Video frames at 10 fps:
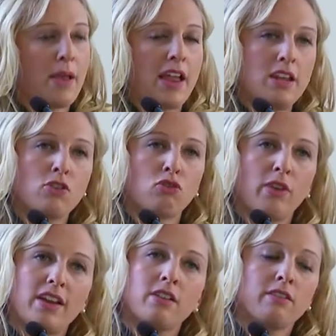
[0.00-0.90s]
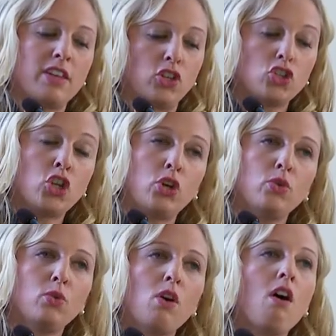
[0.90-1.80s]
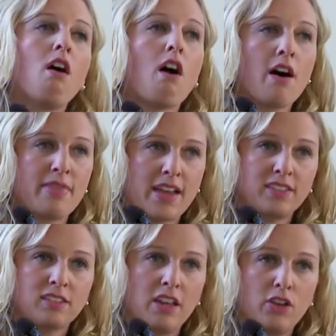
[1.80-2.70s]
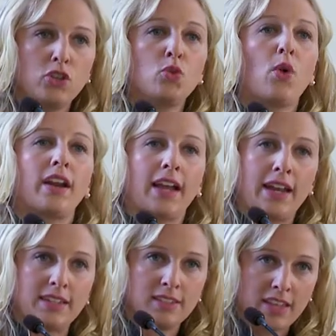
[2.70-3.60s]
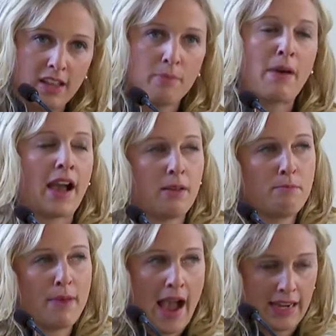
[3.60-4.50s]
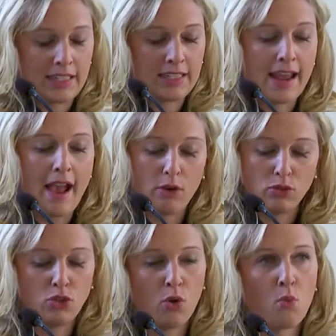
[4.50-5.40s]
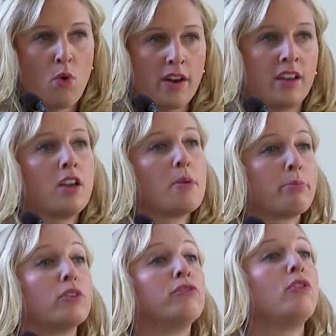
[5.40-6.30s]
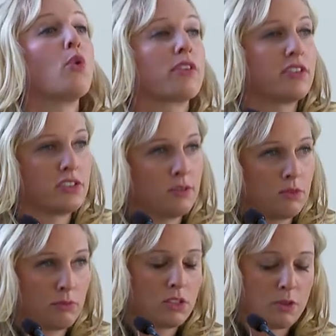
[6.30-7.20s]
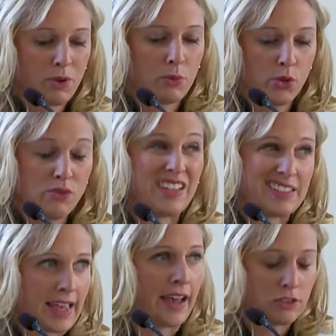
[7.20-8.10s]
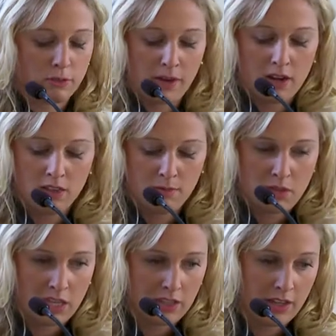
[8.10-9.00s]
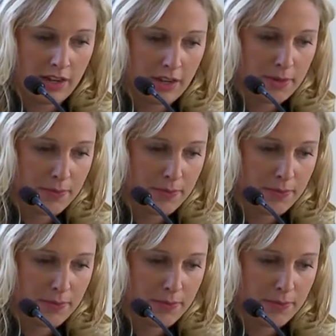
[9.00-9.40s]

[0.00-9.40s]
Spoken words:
Any greater than 2 on that scale, you want to kind of scale it back and back it down. You don't want to provoke their symptoms to the point where you've exacerbated them in the clinic.